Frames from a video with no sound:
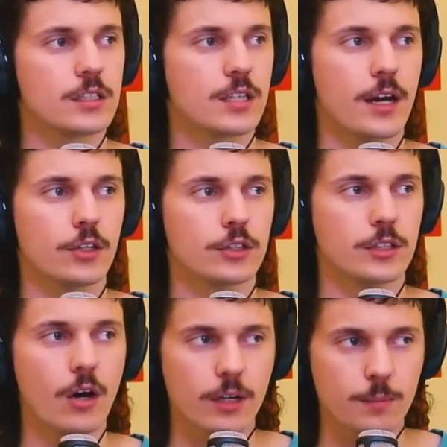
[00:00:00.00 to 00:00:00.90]
is titled,
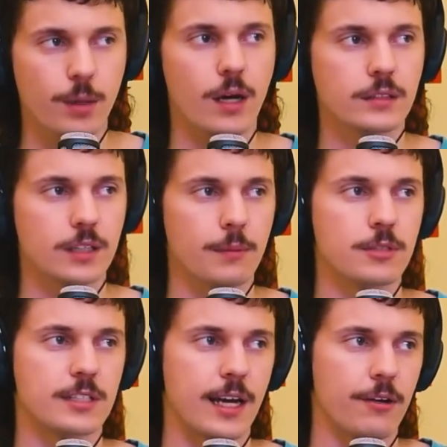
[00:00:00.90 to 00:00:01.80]
Logan Paul
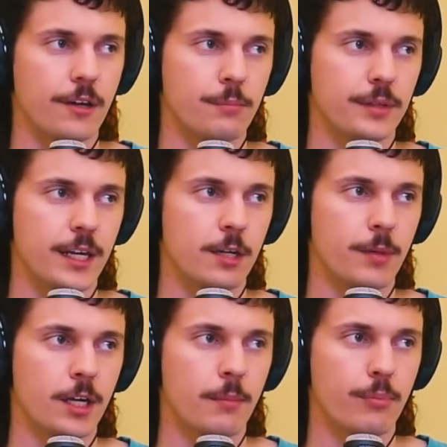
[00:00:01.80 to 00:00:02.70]
doubles down on plan to
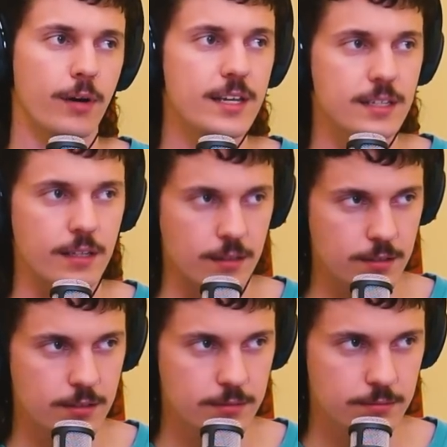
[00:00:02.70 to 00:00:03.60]
become president.